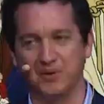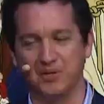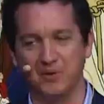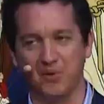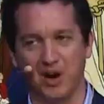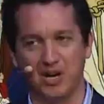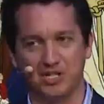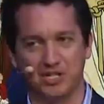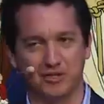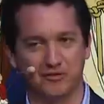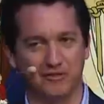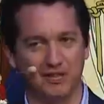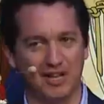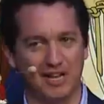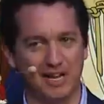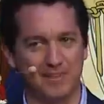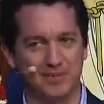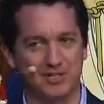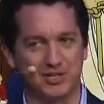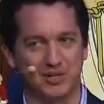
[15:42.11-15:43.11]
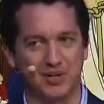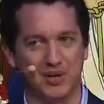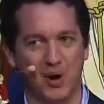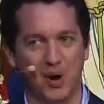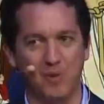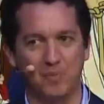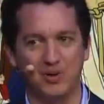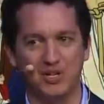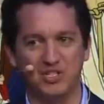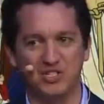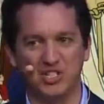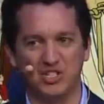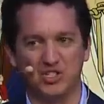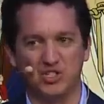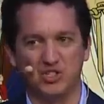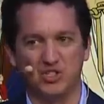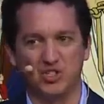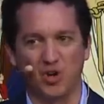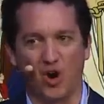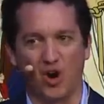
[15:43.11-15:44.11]
When you watch the flood episode, it opens,
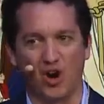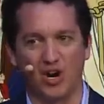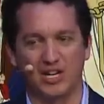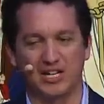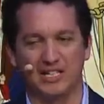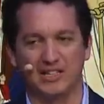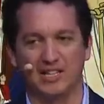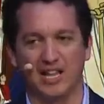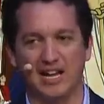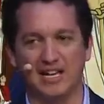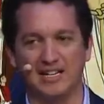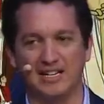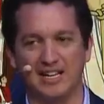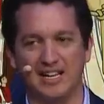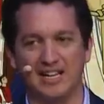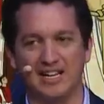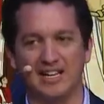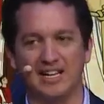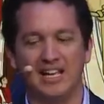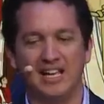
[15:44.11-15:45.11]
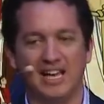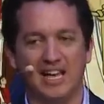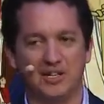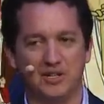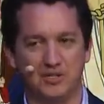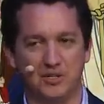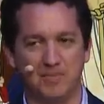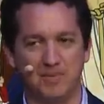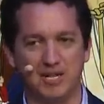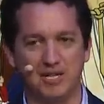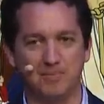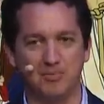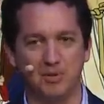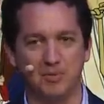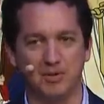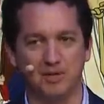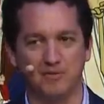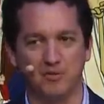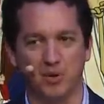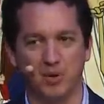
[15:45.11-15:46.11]
it's dark and lightning, and there's a big
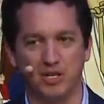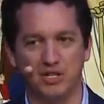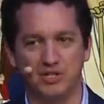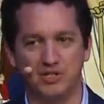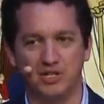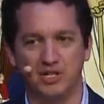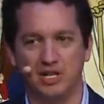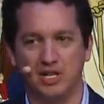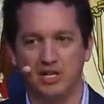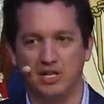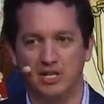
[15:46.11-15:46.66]
booming voice.